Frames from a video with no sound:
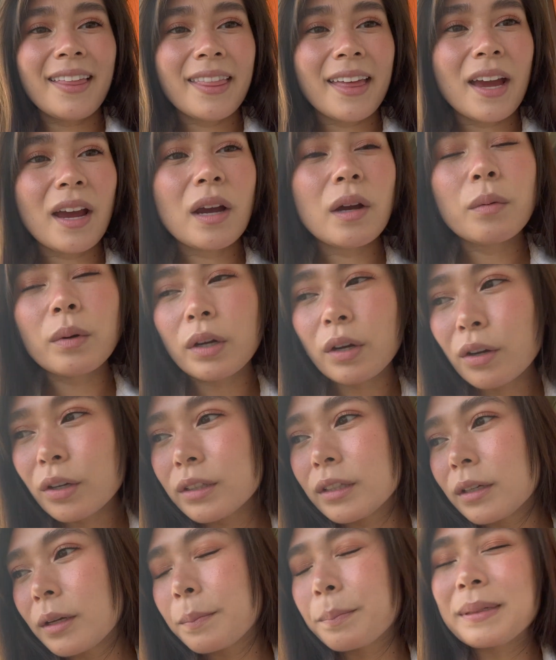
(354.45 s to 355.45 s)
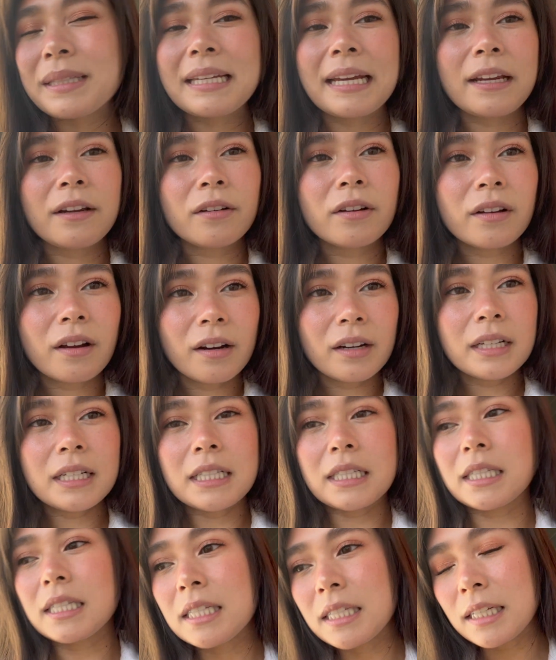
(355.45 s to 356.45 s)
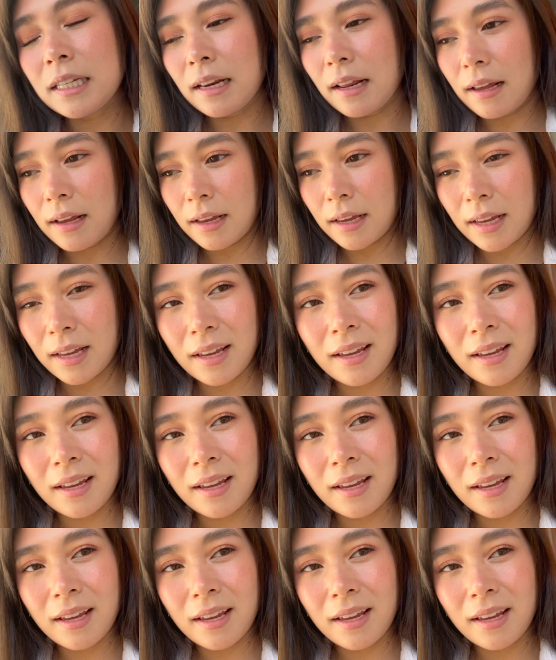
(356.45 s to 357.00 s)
then we're gonna go to Botanical Gardens today.